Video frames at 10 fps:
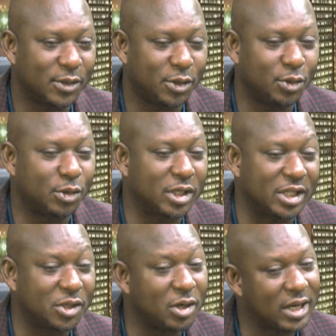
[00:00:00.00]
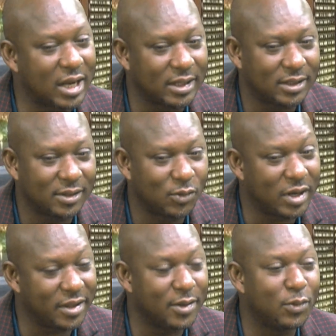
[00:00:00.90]
use a shortcut.
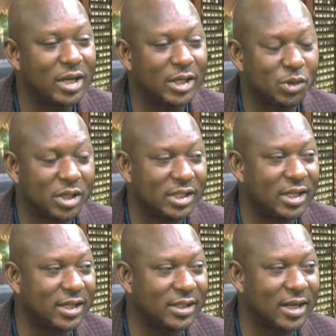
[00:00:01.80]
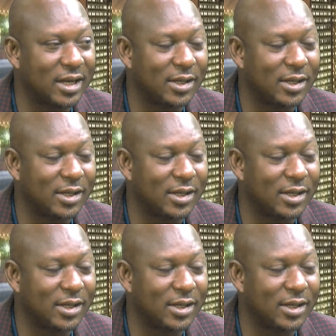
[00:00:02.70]
One thing with education is that